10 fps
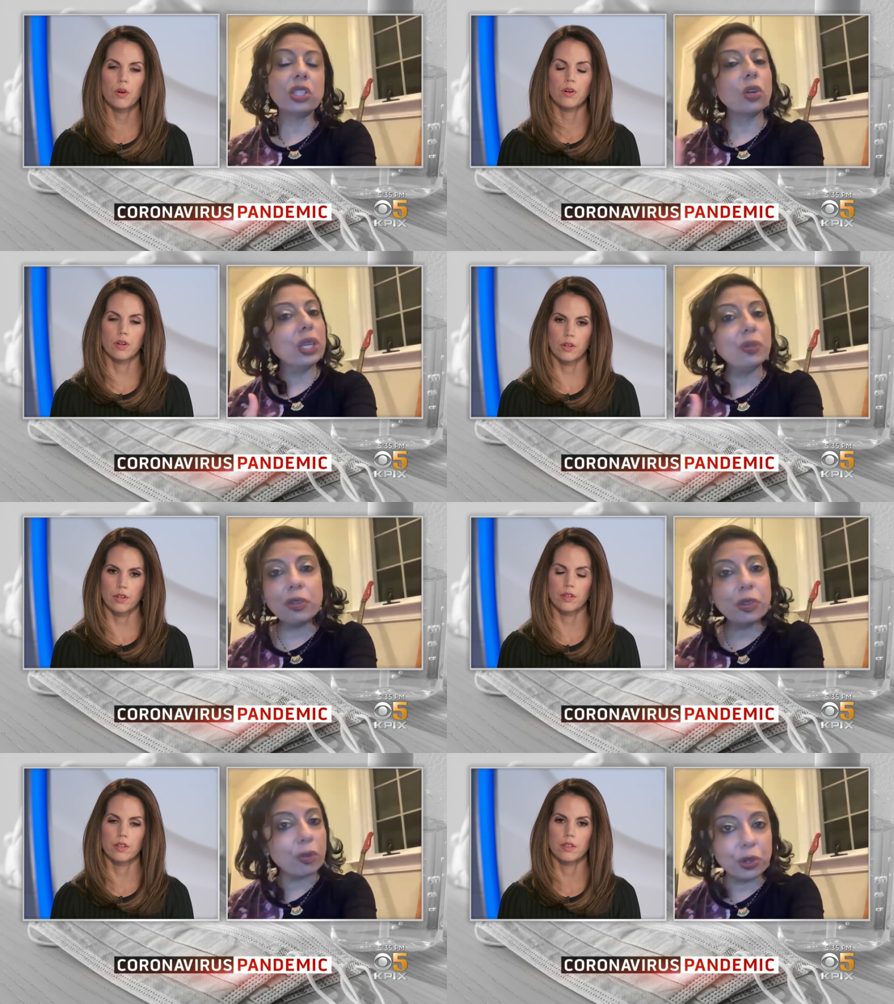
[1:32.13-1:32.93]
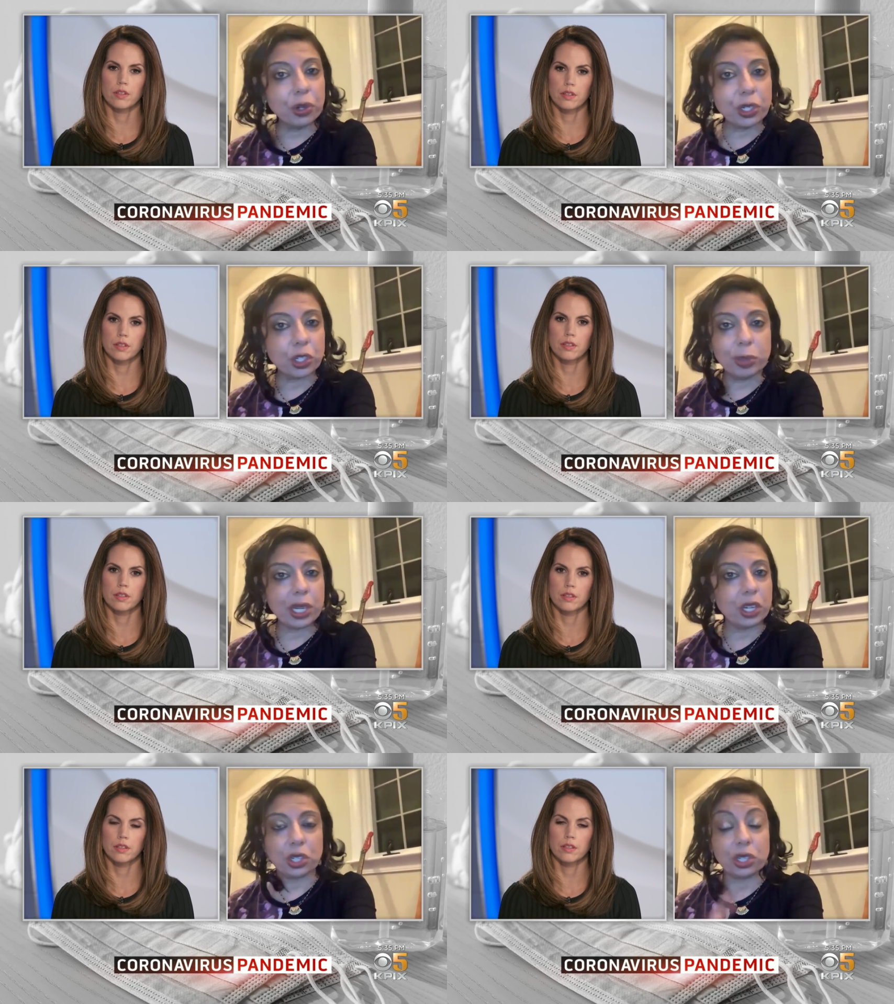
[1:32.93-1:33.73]
Speaker 1: so even if you have 32
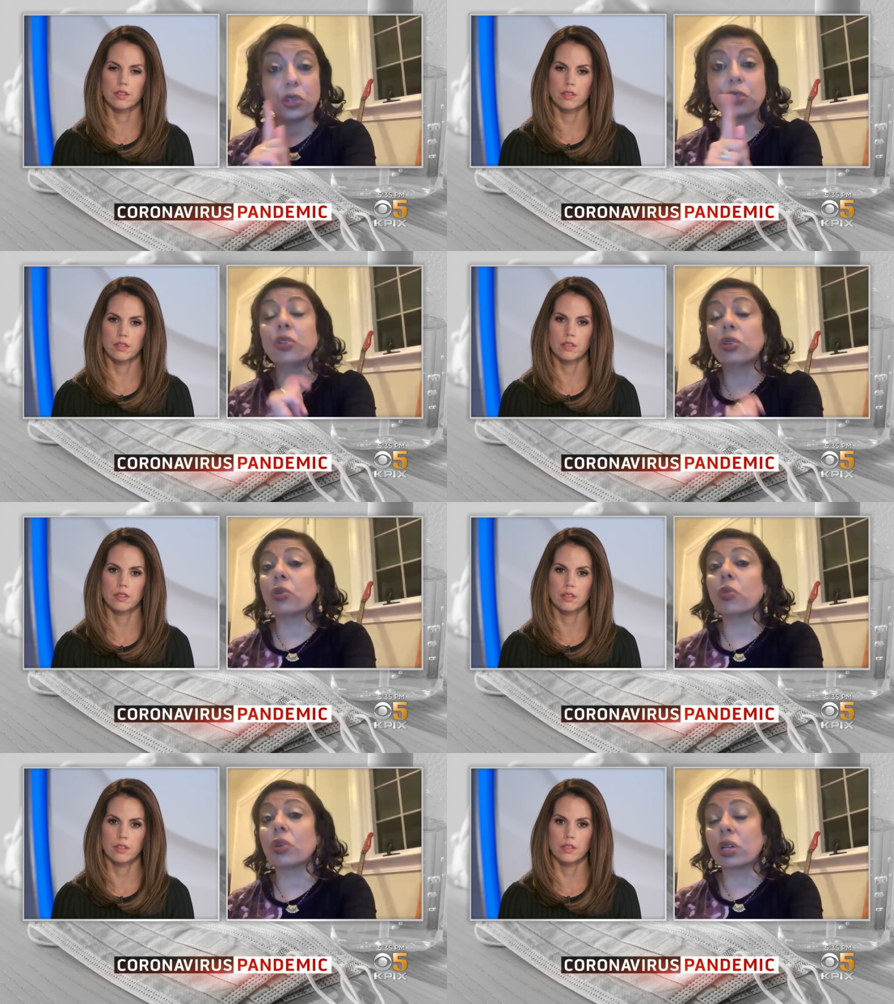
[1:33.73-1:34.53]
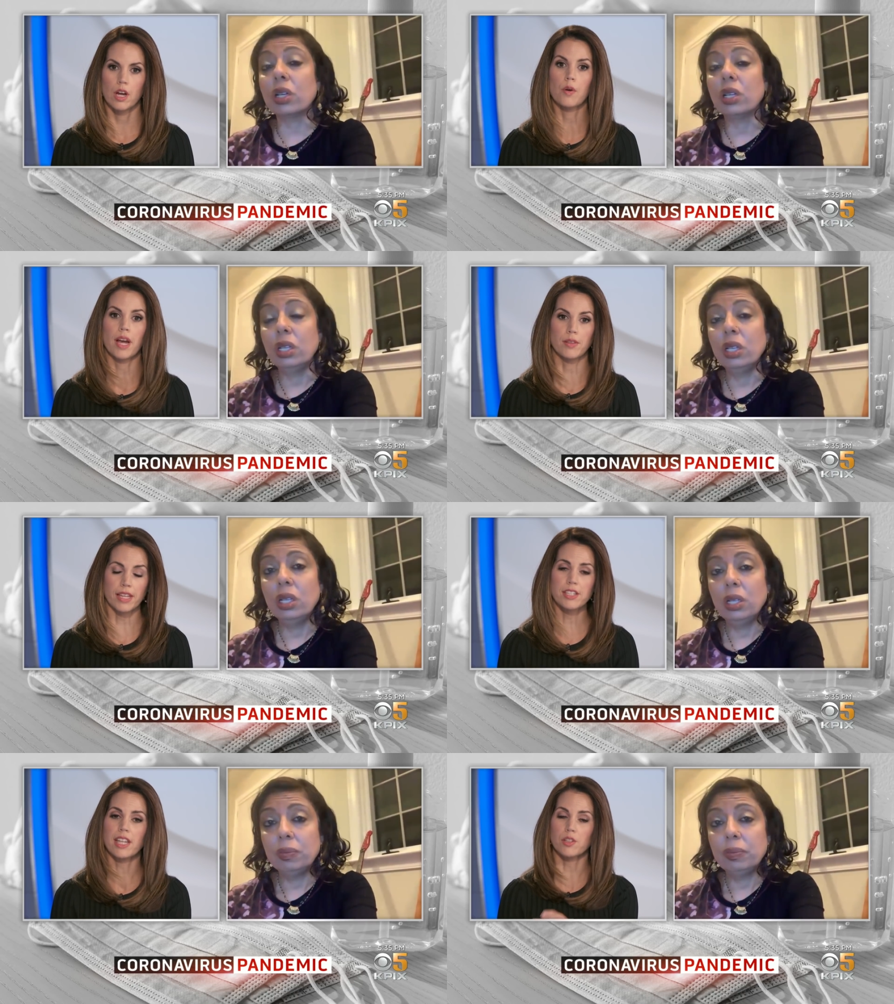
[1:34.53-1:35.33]
mutations, they're still going to work.
Speaker 2: Okay,
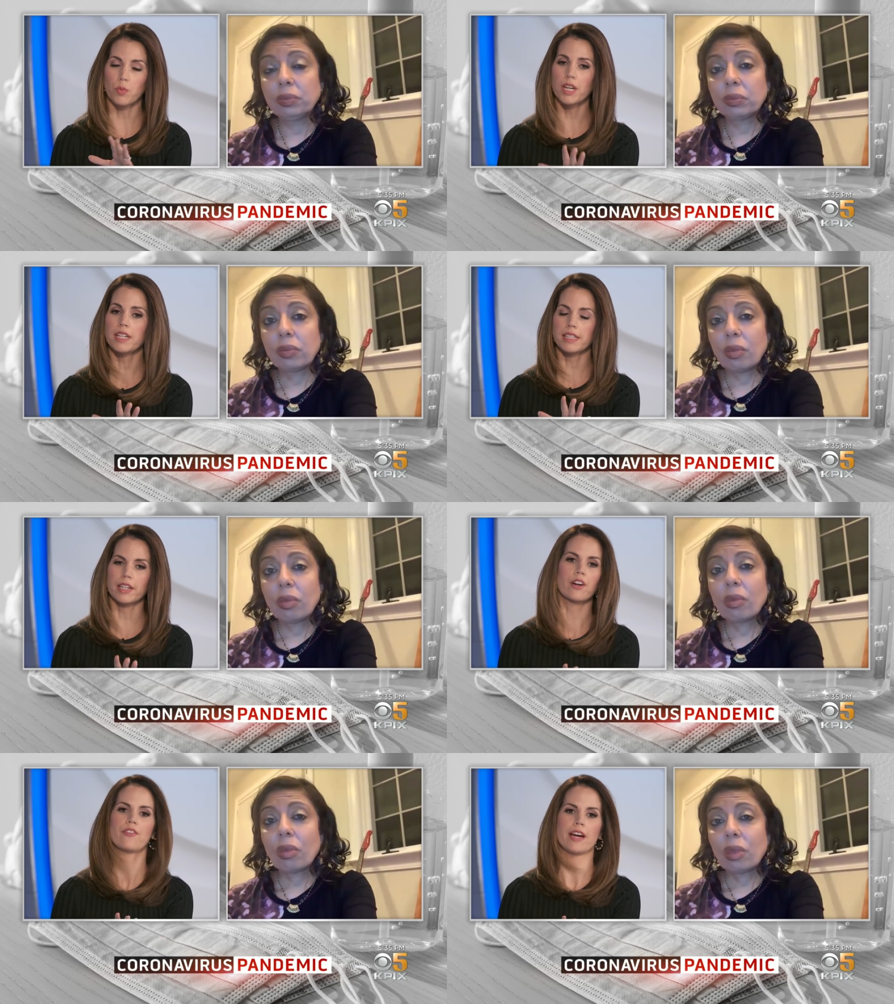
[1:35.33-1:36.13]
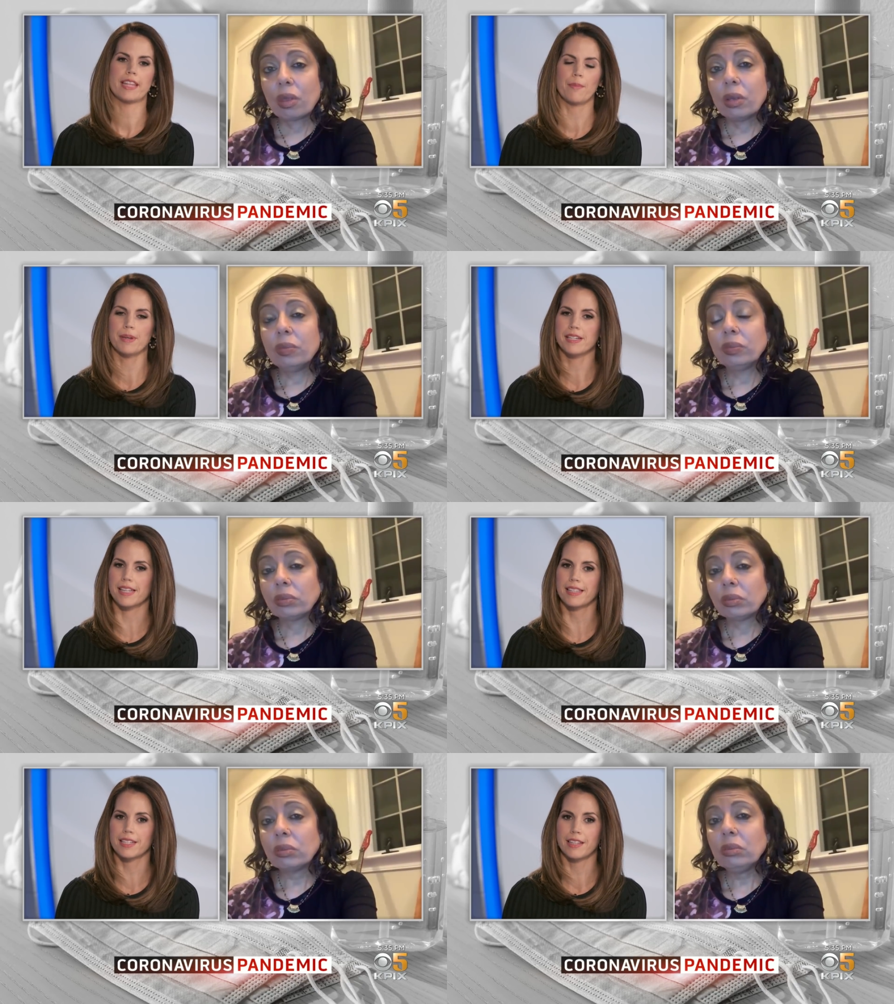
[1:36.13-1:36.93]
that's, that's we need to clarify that because I
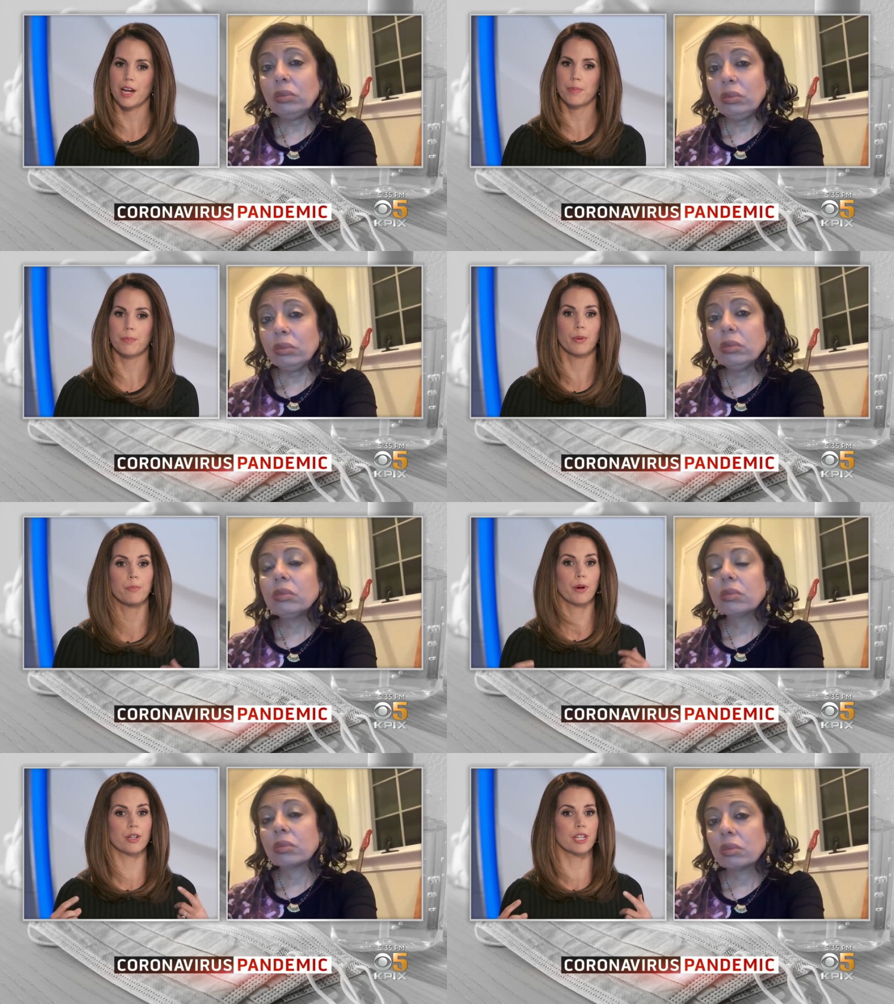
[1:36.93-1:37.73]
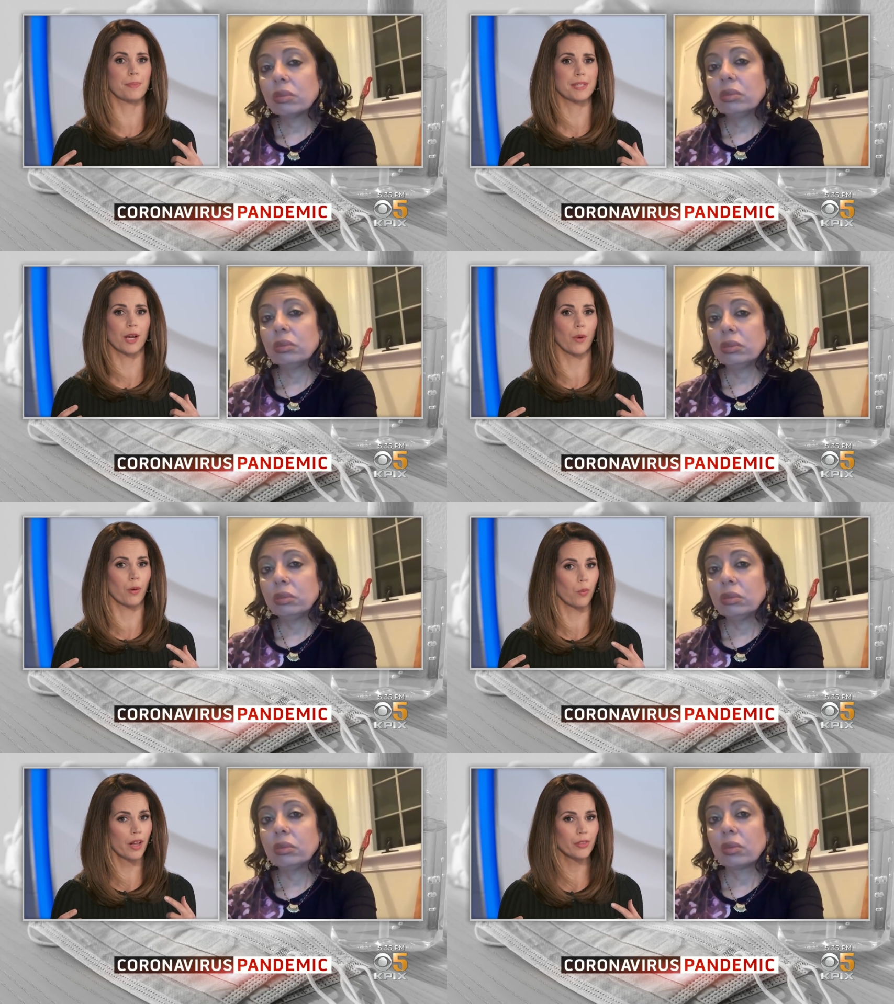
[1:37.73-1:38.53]
think a lot of people perked up saying,
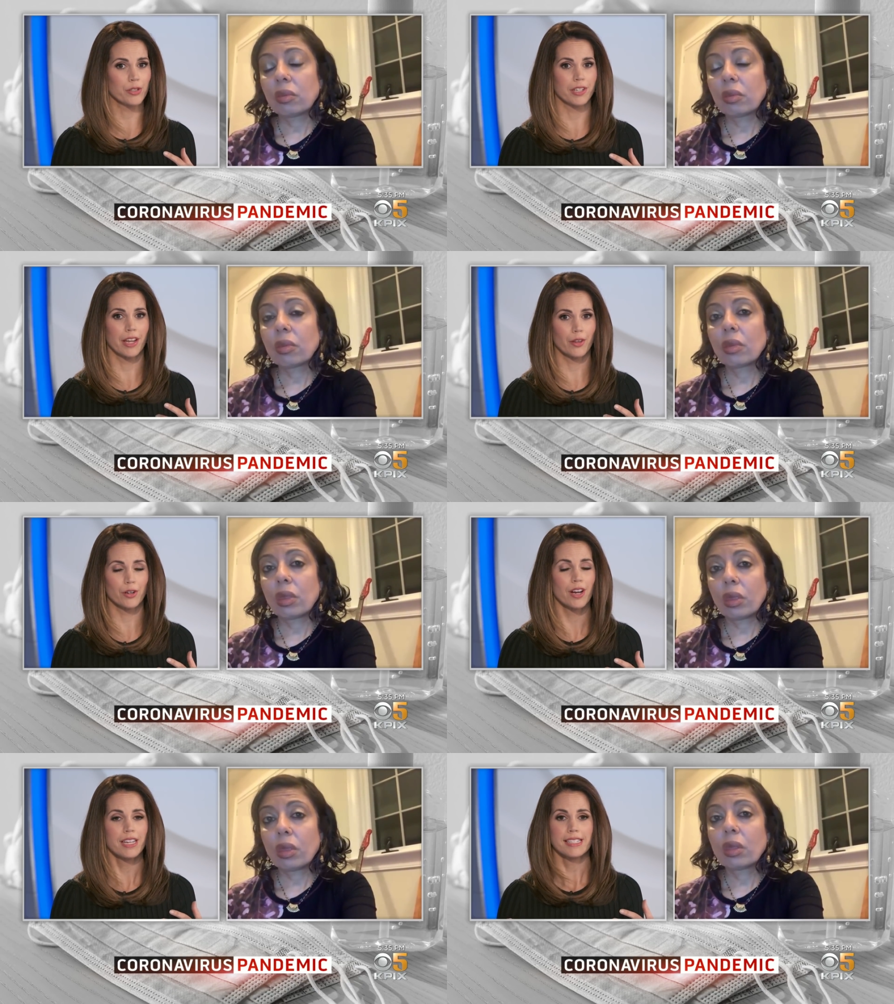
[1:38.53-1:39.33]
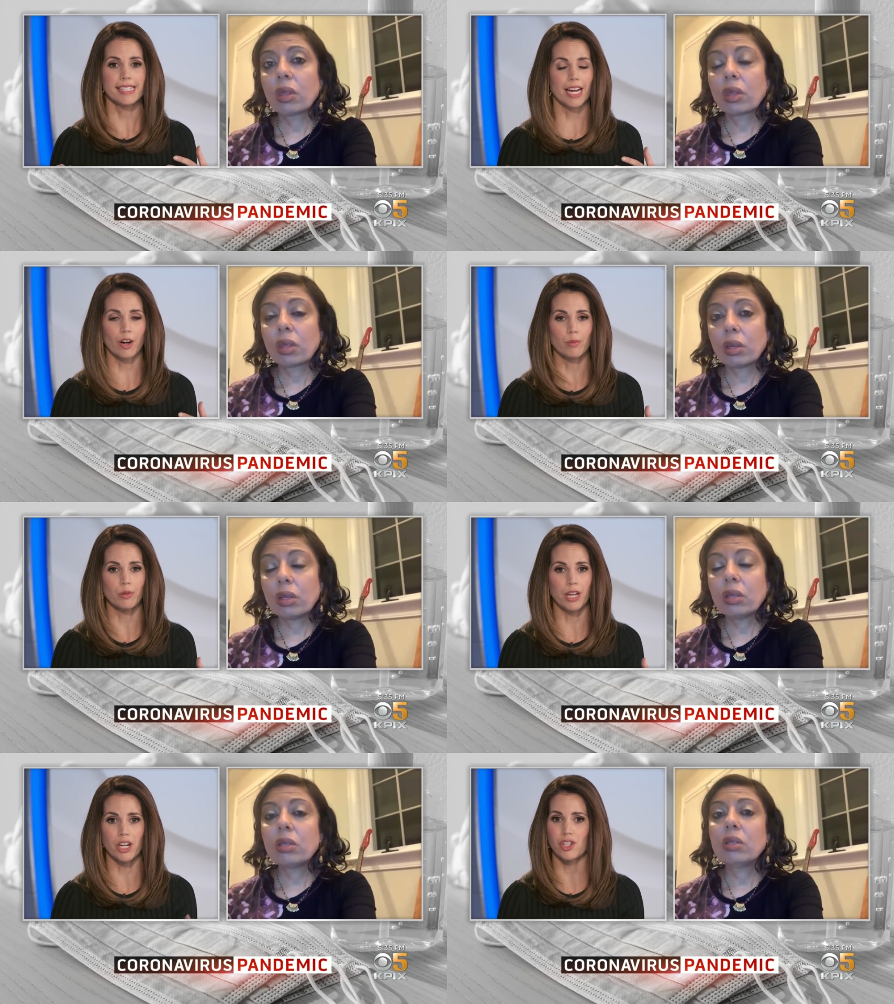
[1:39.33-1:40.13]
wait, what? There's another scary
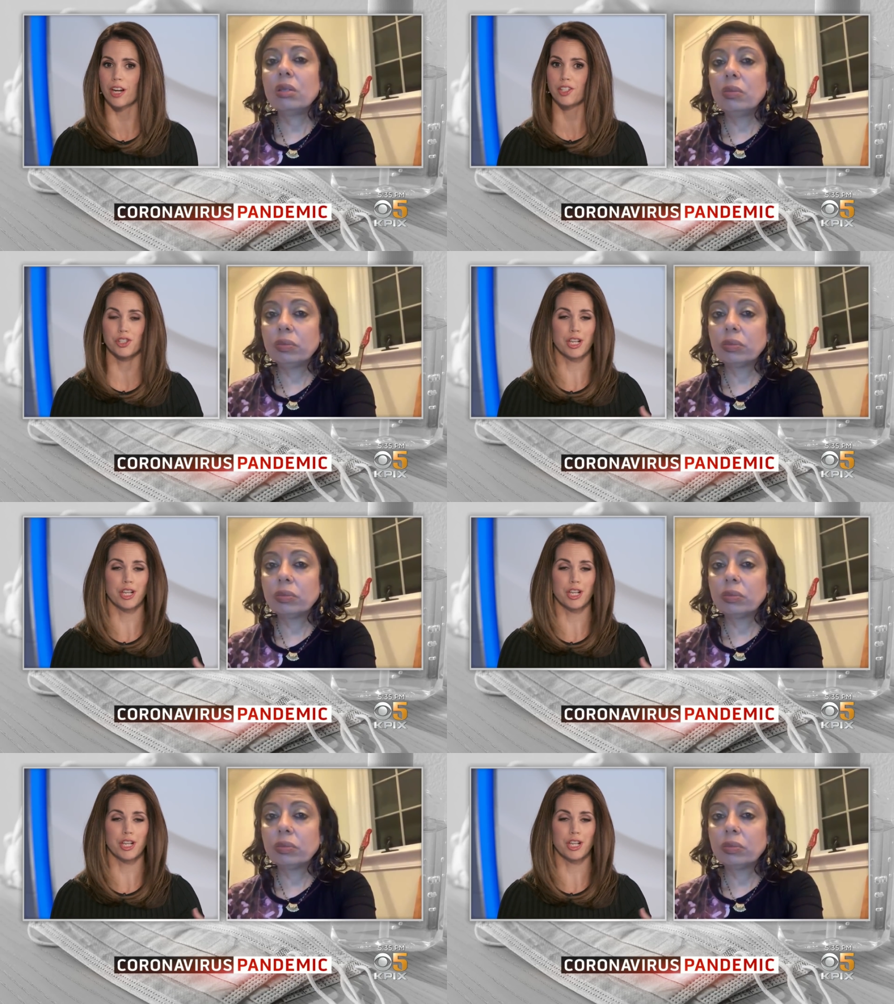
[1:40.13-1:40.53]
mutation. I just